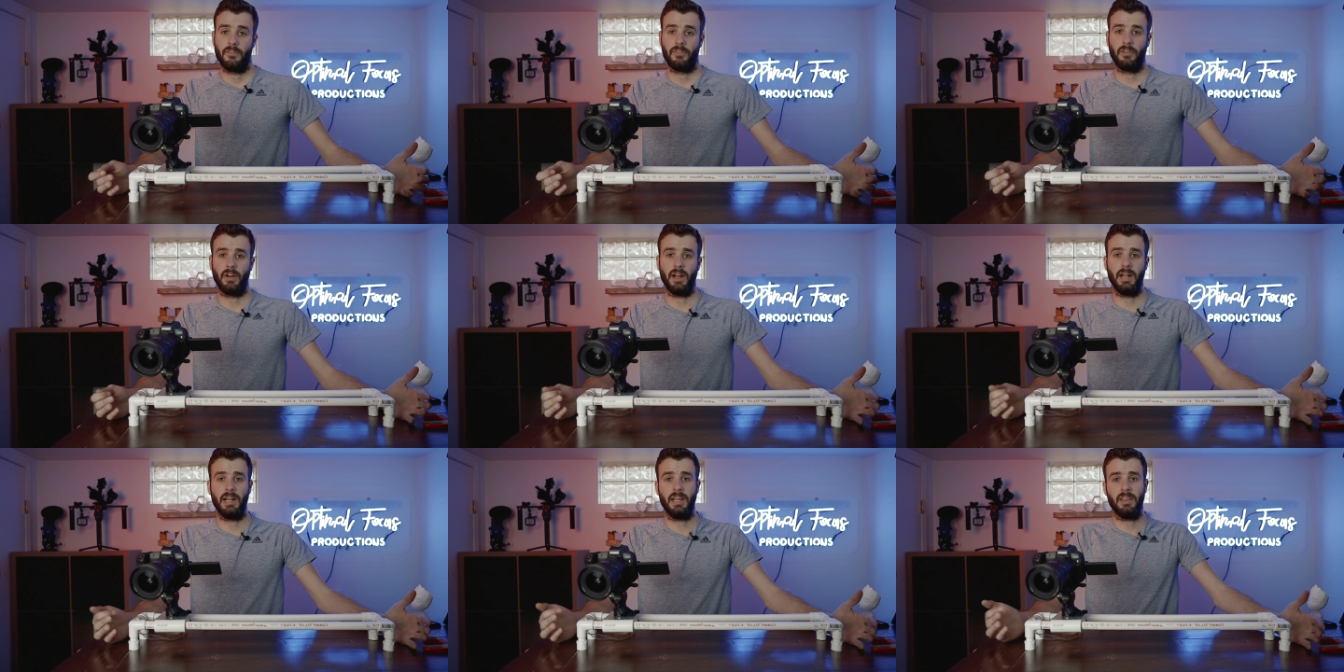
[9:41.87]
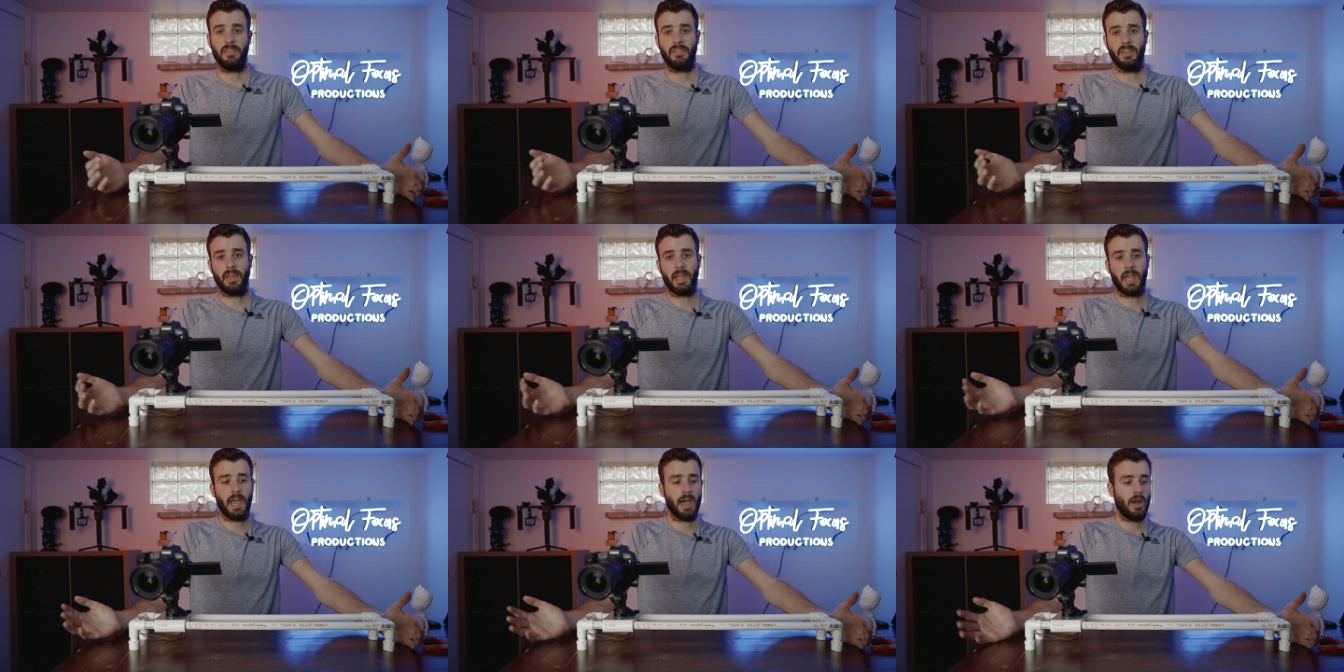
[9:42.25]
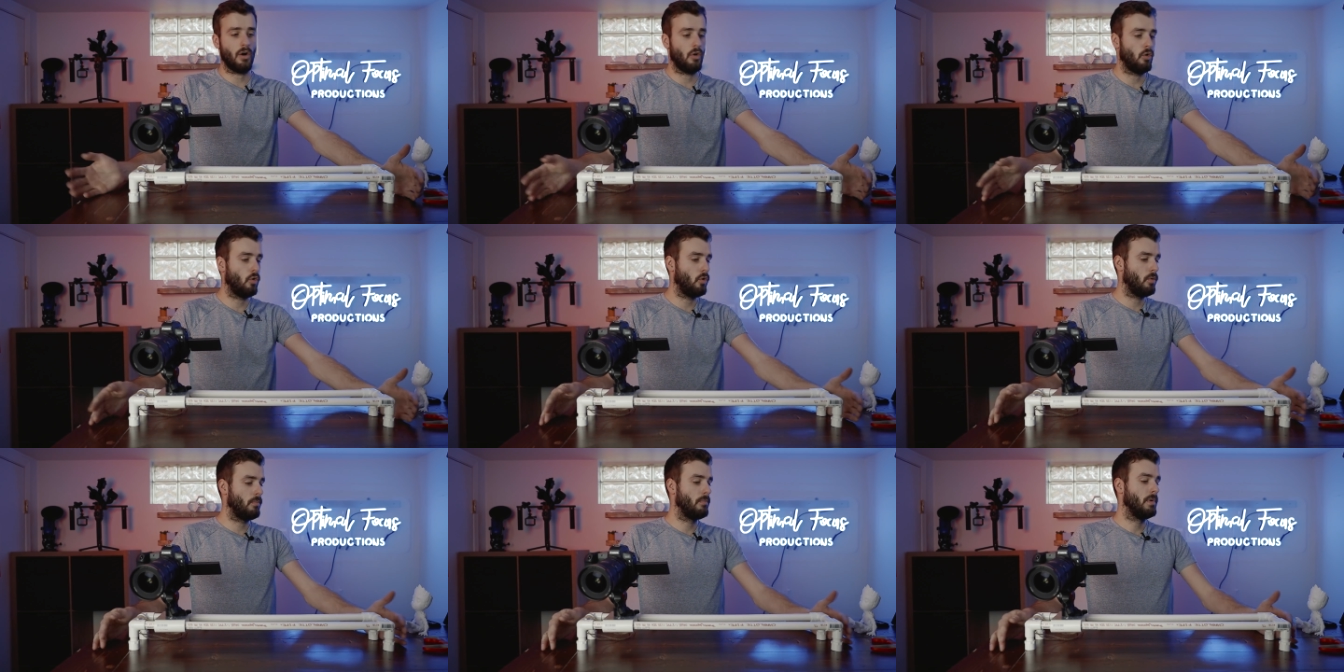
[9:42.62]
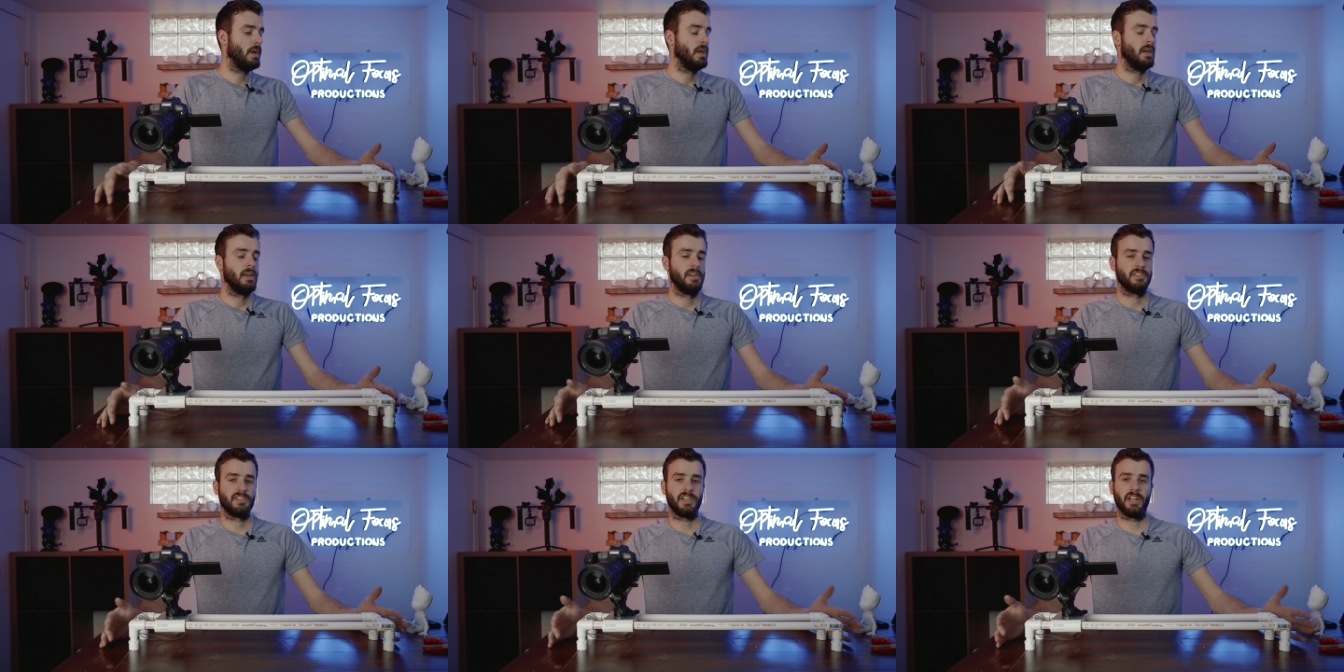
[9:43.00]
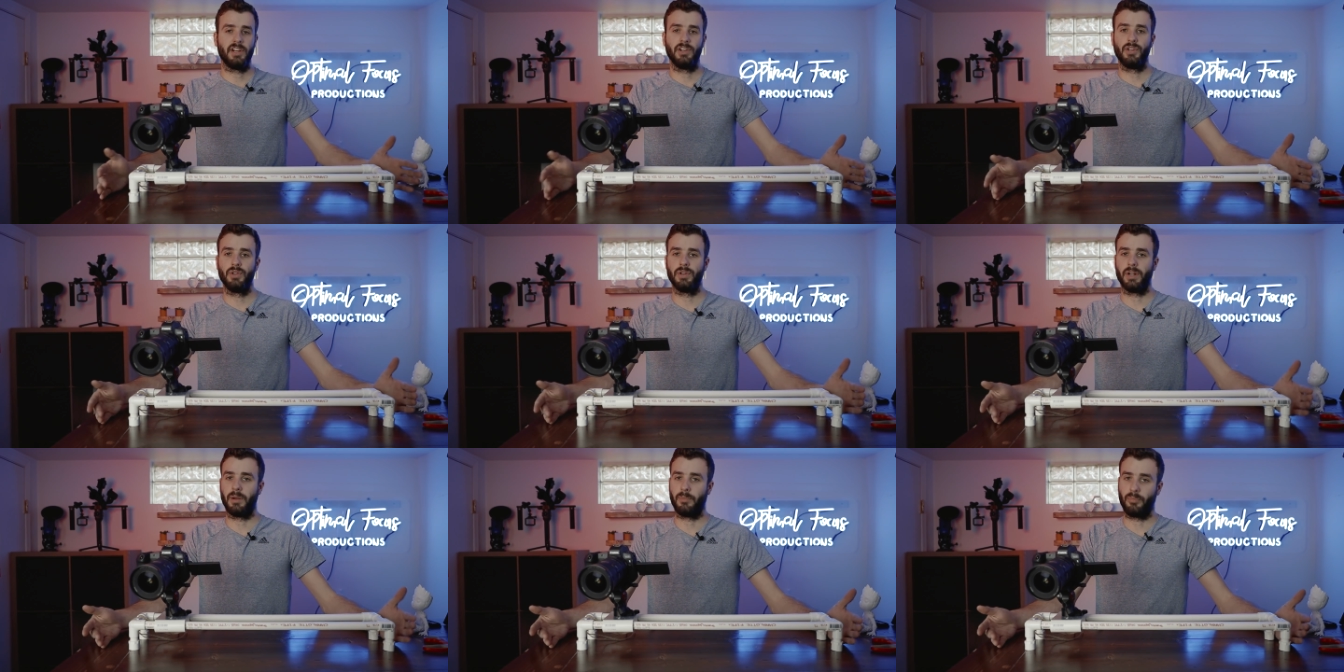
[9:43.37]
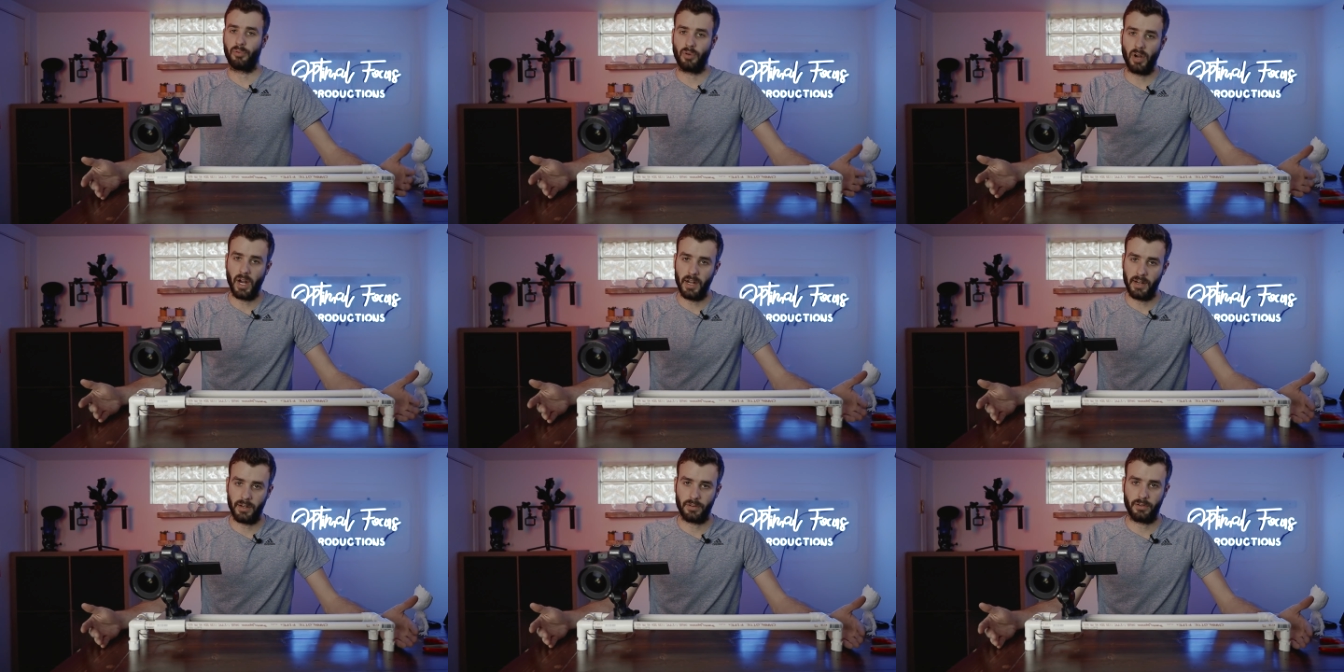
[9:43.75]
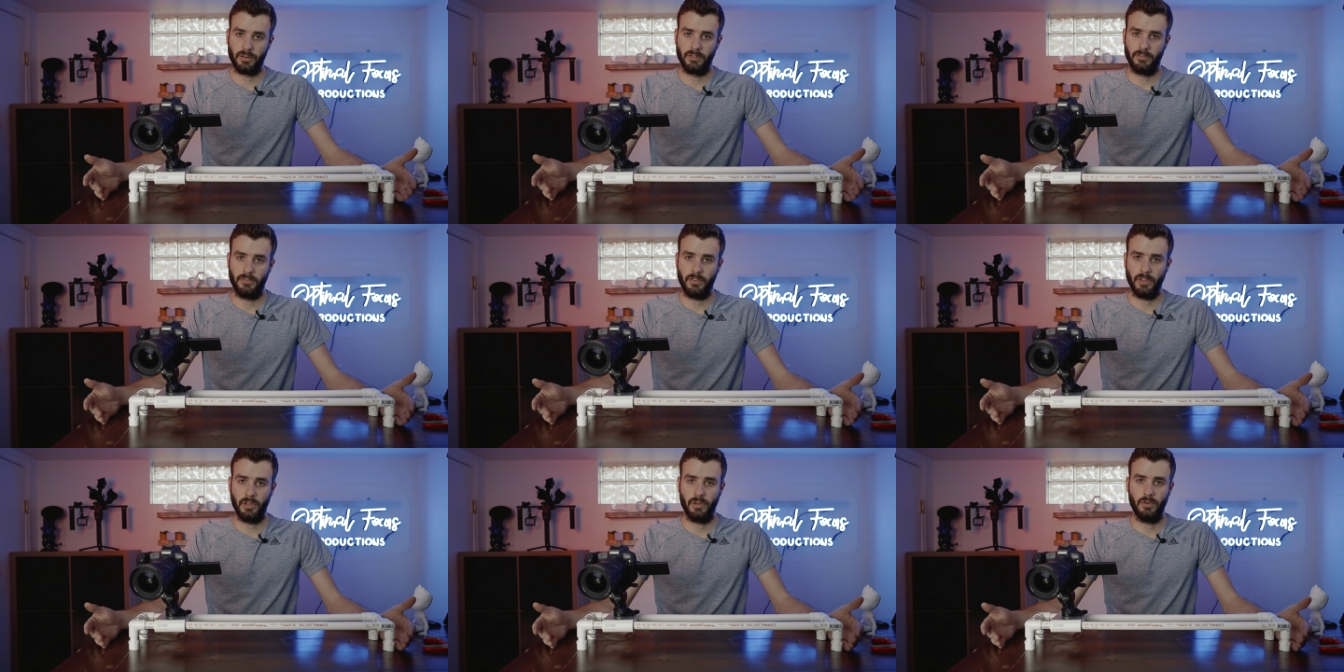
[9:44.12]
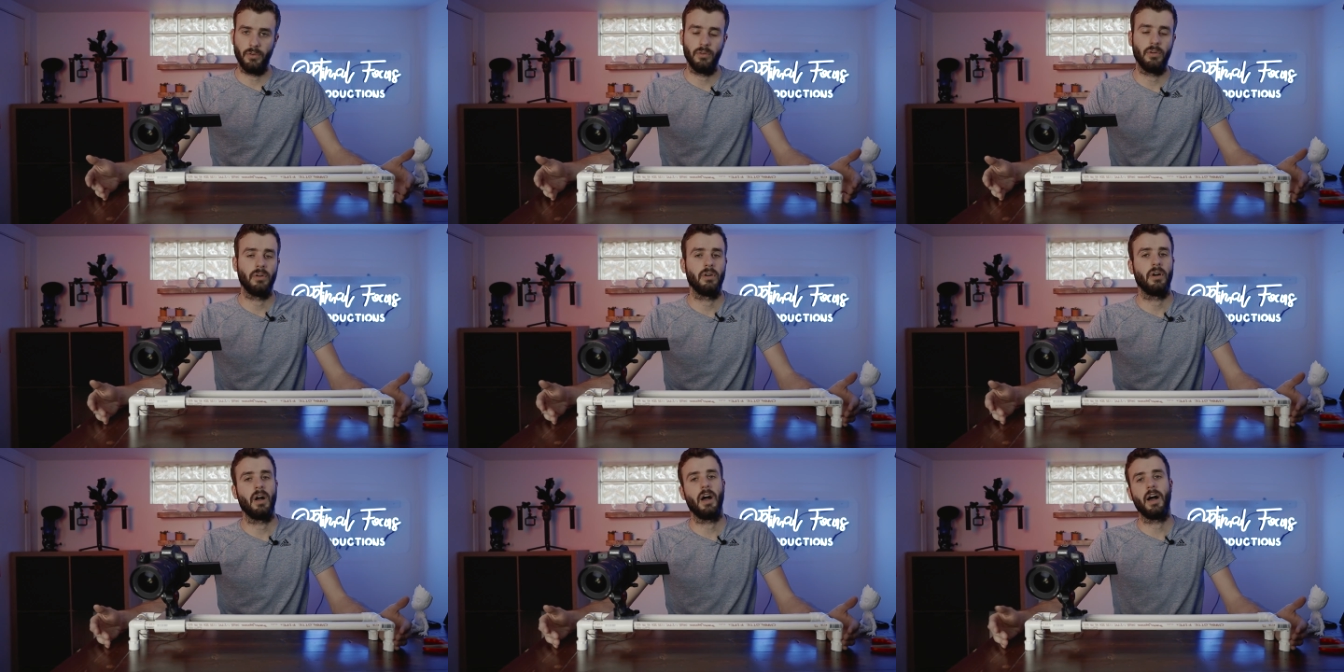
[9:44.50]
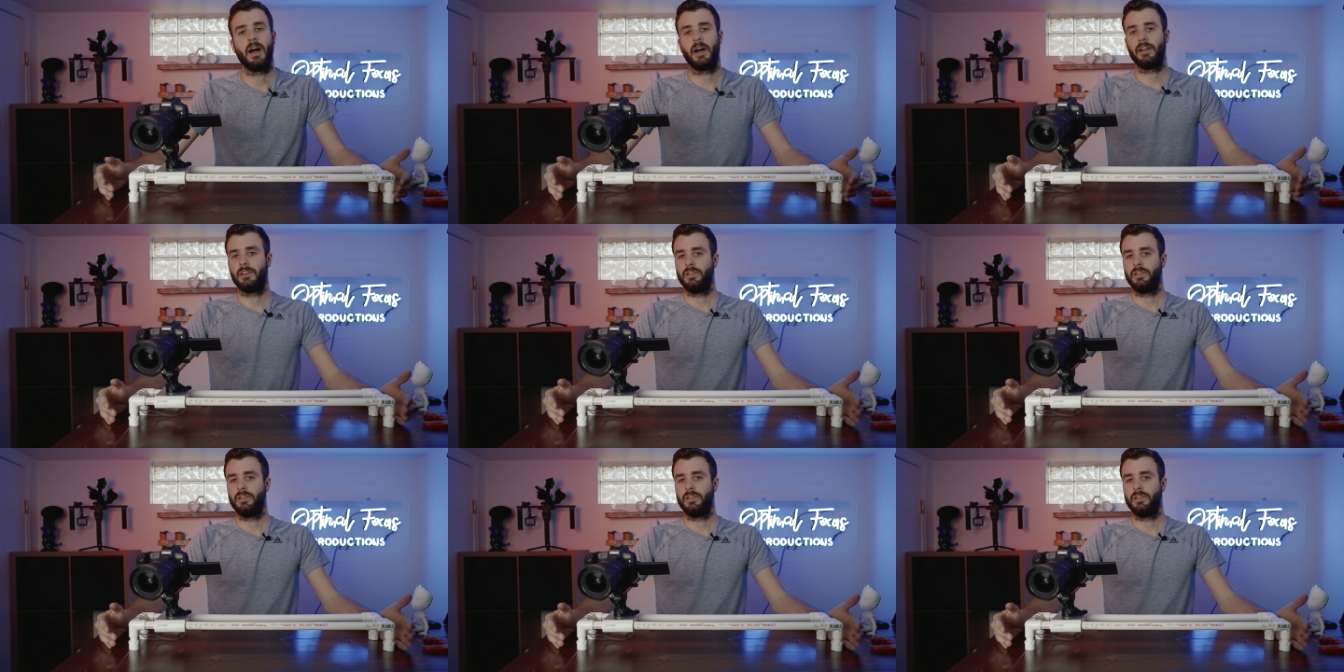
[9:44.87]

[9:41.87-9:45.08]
for anything at home. Say you're doing a product review uh,